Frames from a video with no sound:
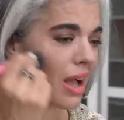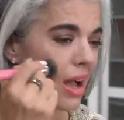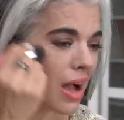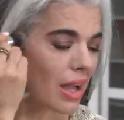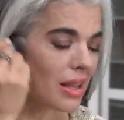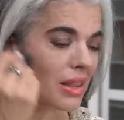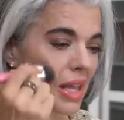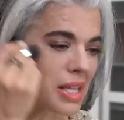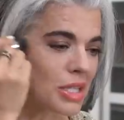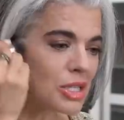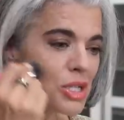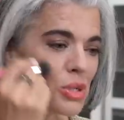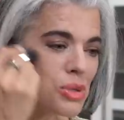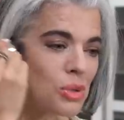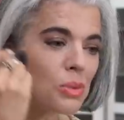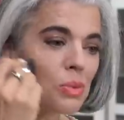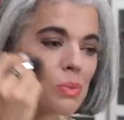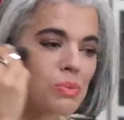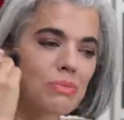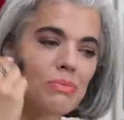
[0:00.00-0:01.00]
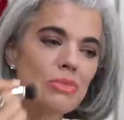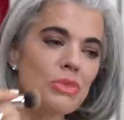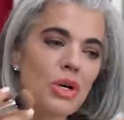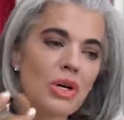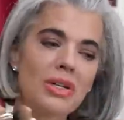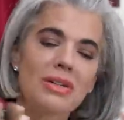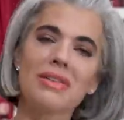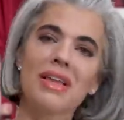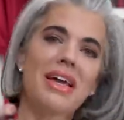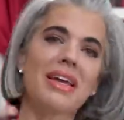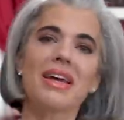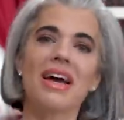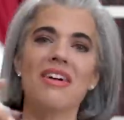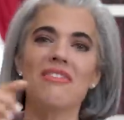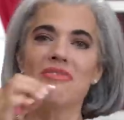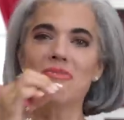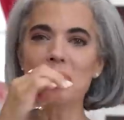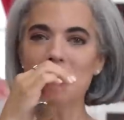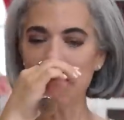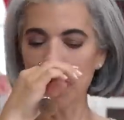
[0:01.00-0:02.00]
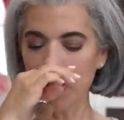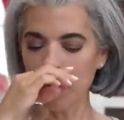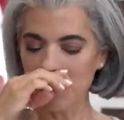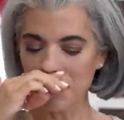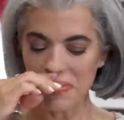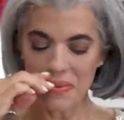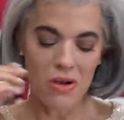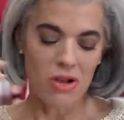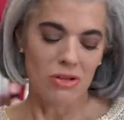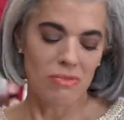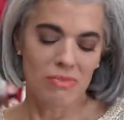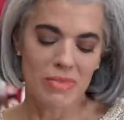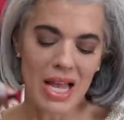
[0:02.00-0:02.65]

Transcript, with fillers: I like to look like I've been on,